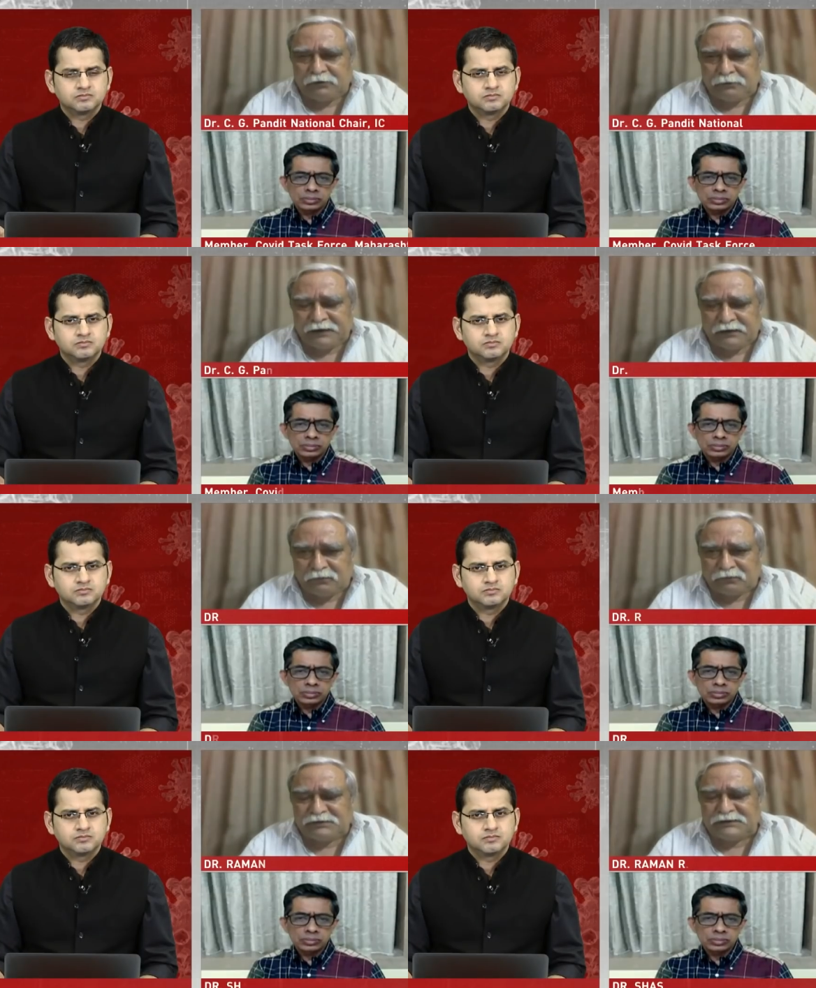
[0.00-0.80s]
Speaker 1: to be
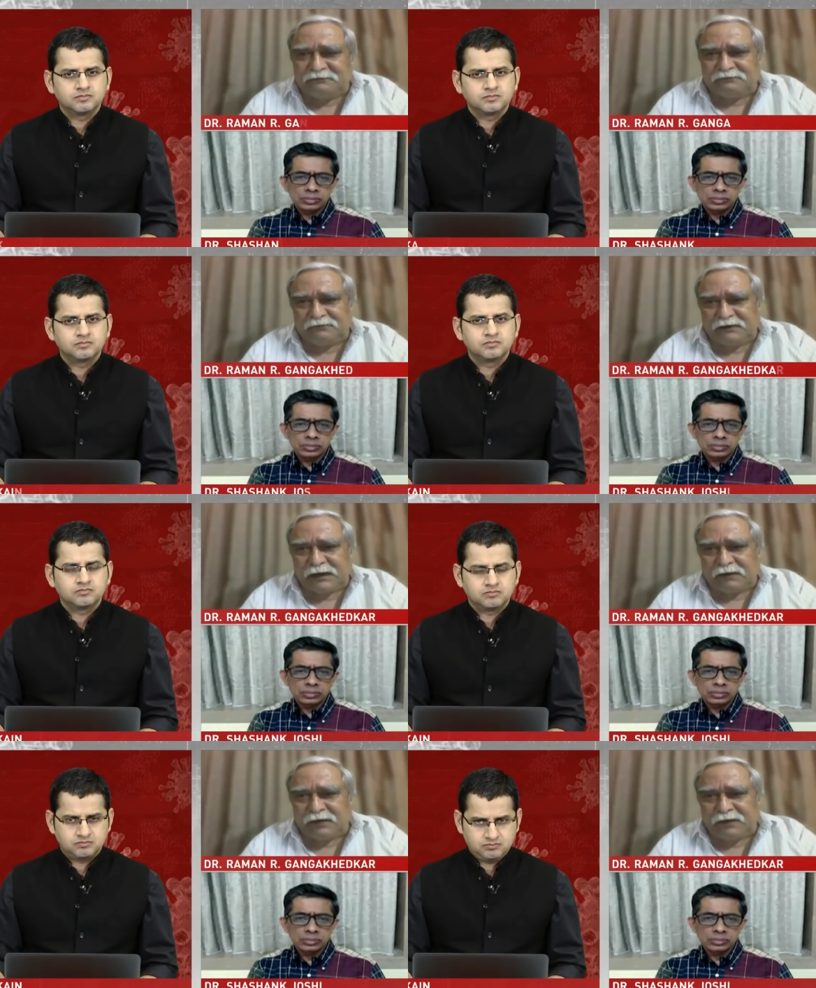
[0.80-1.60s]
inclusive
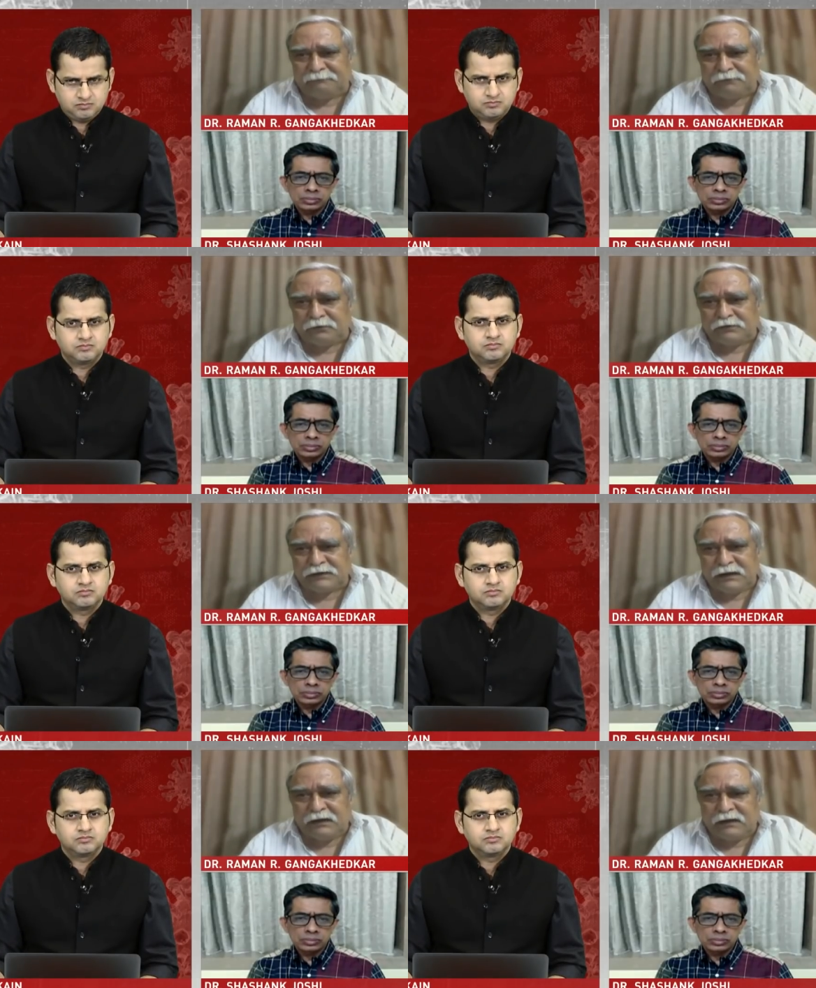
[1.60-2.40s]
in our
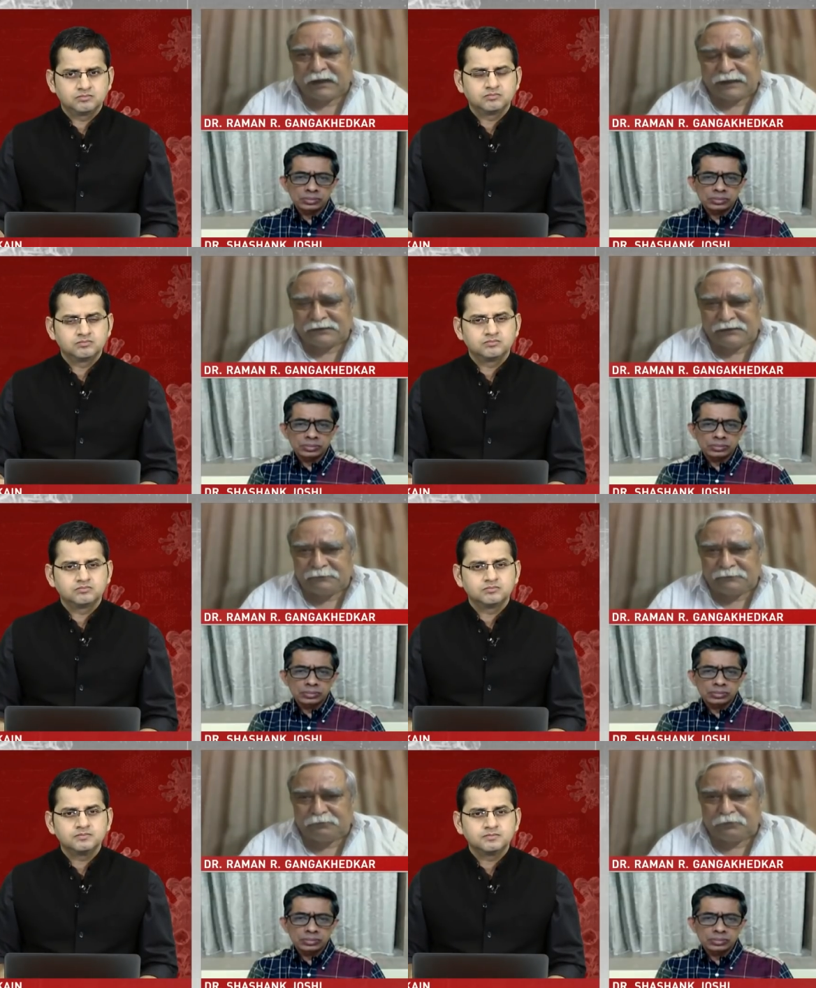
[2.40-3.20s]
approach rather
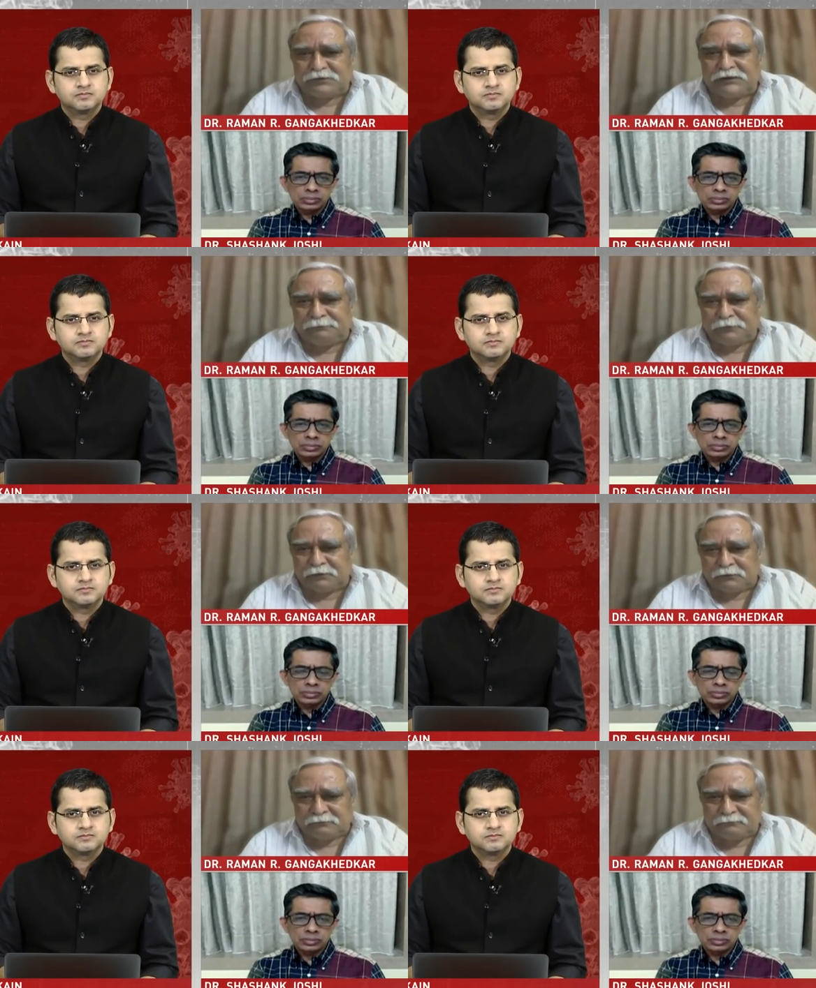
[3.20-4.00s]
than
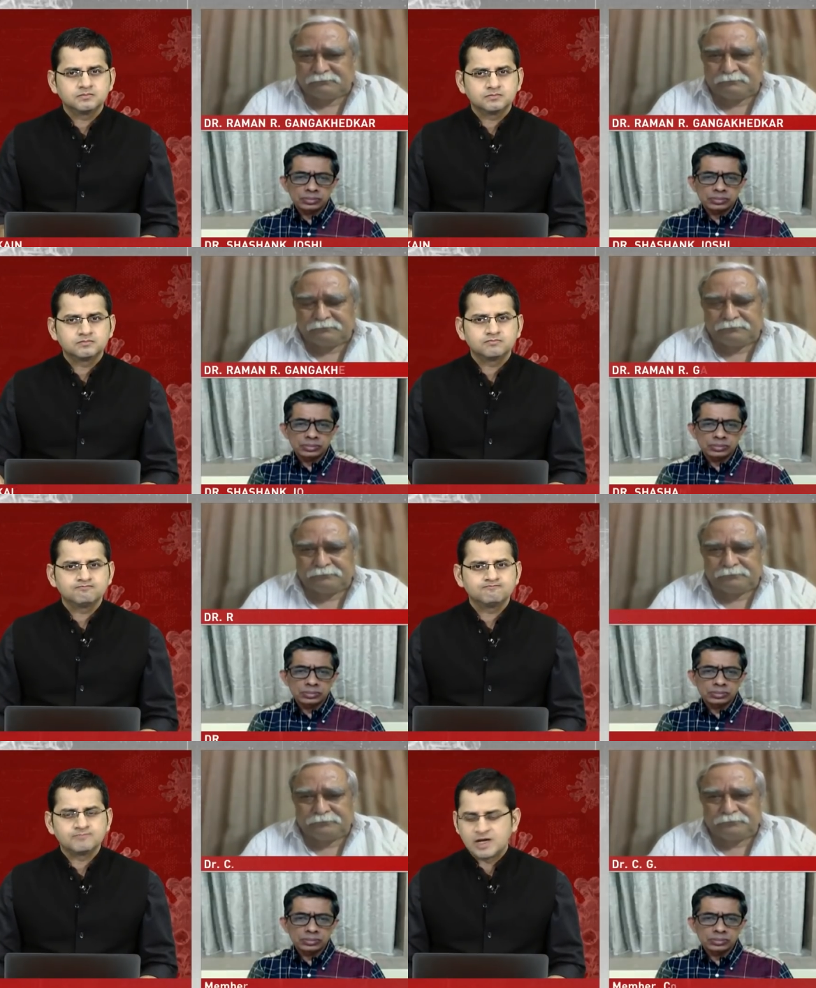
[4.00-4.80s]
proscriptive.
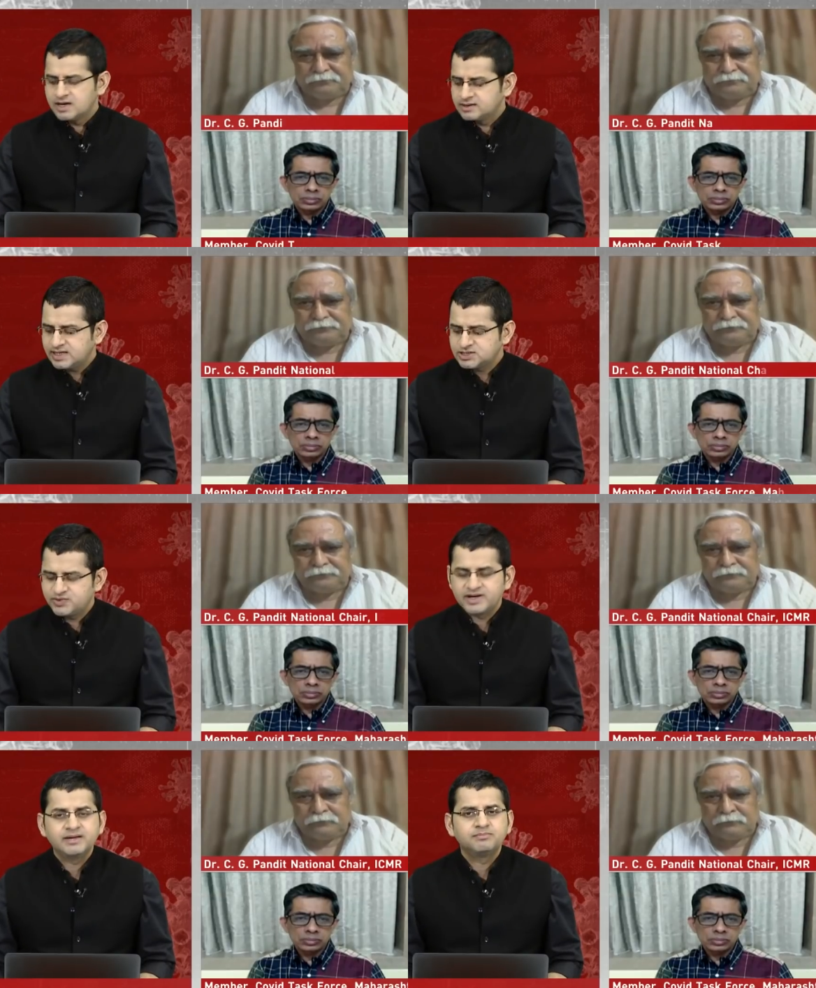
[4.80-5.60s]
Speaker 2: That's
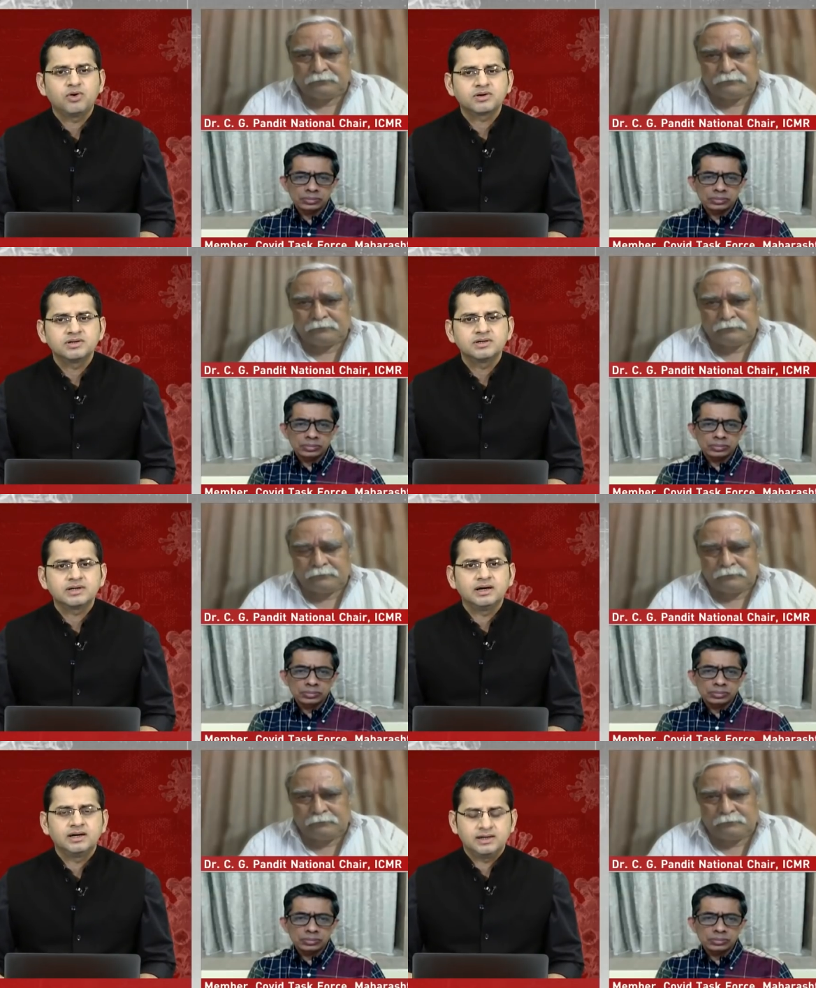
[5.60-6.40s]
really important,
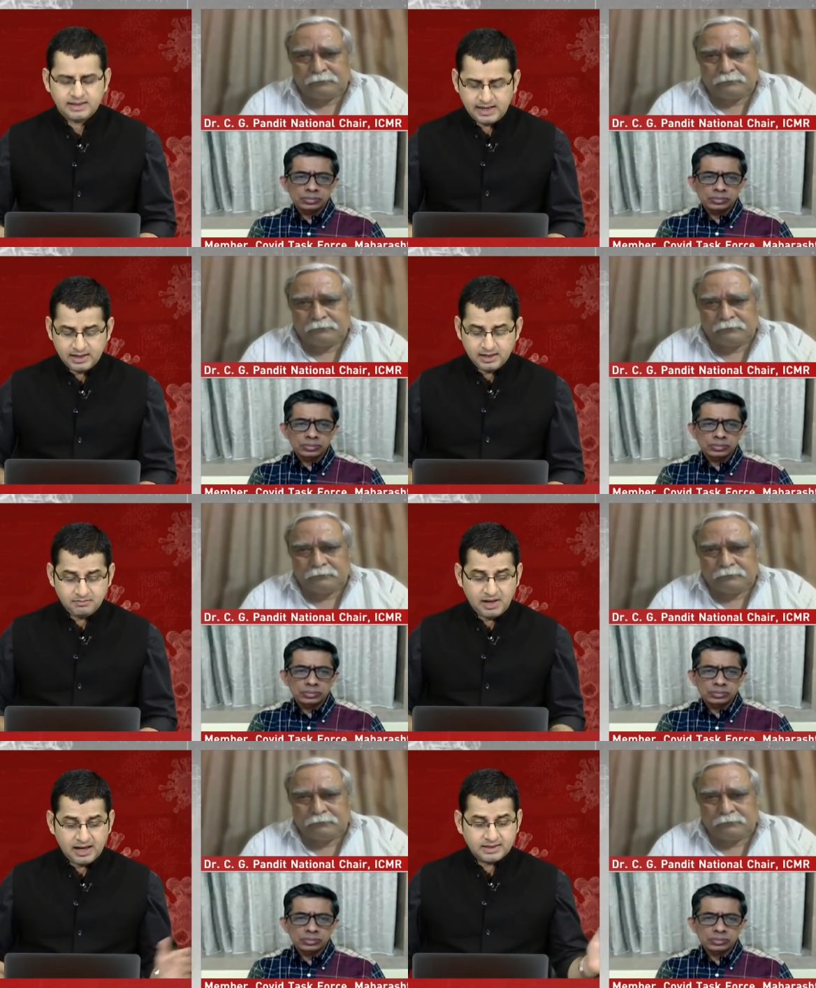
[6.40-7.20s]

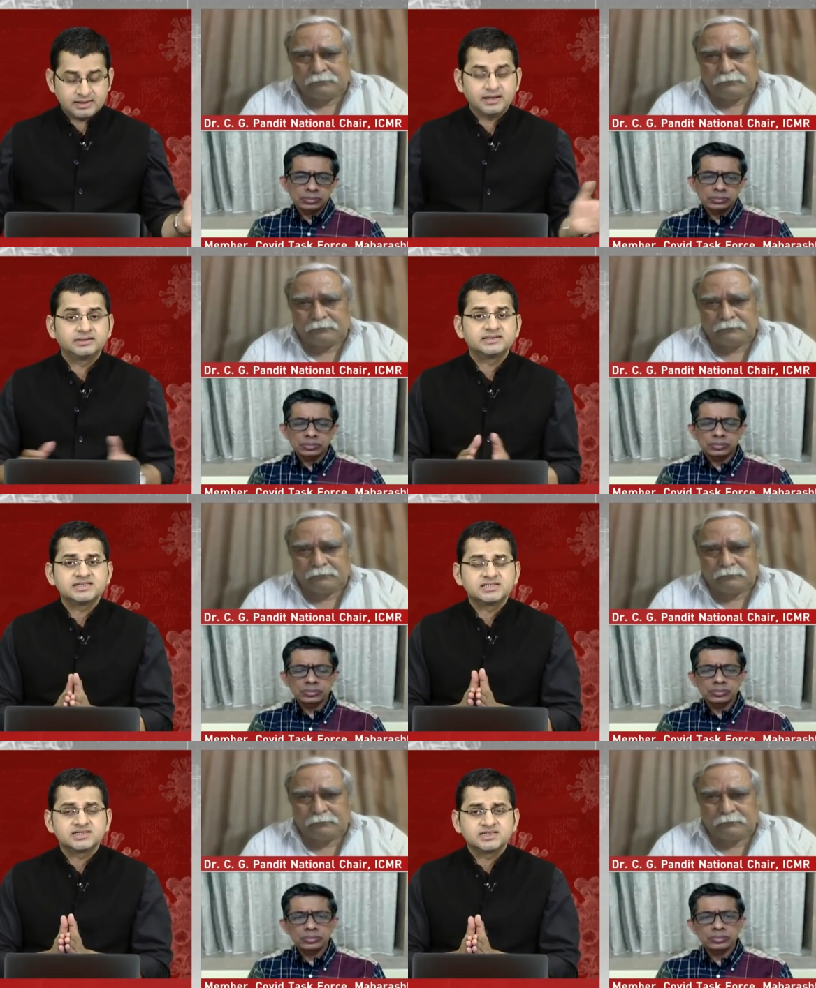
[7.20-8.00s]
and this
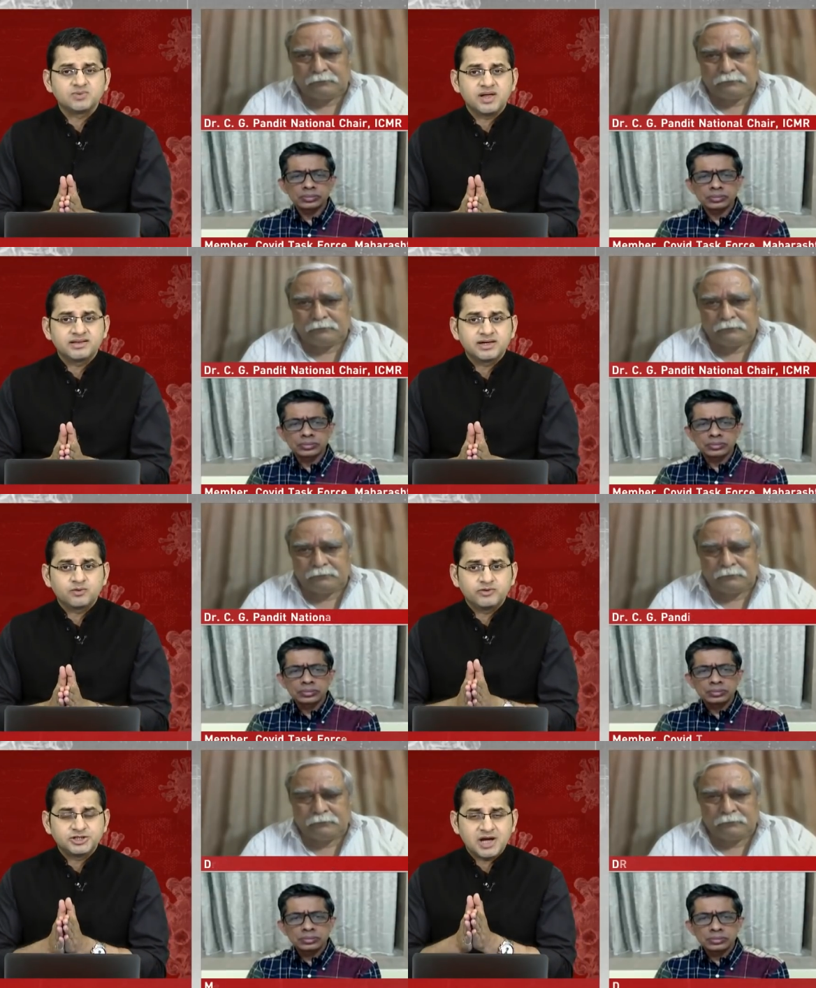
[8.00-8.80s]
is one
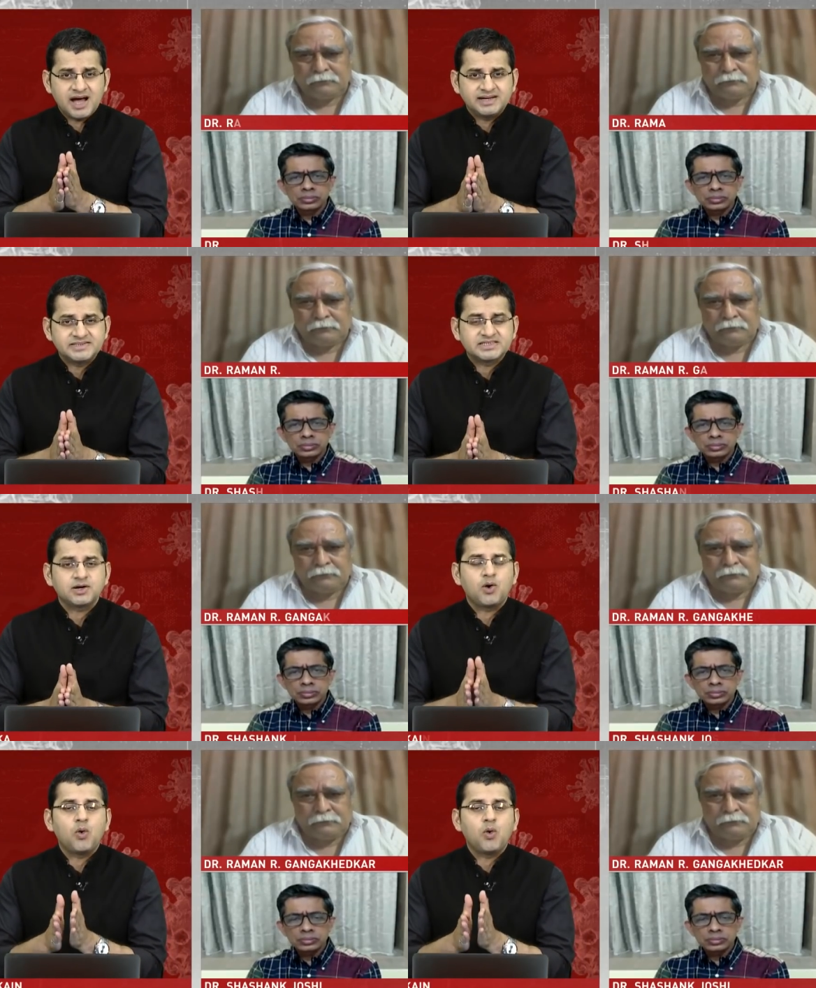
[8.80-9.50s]
thing which has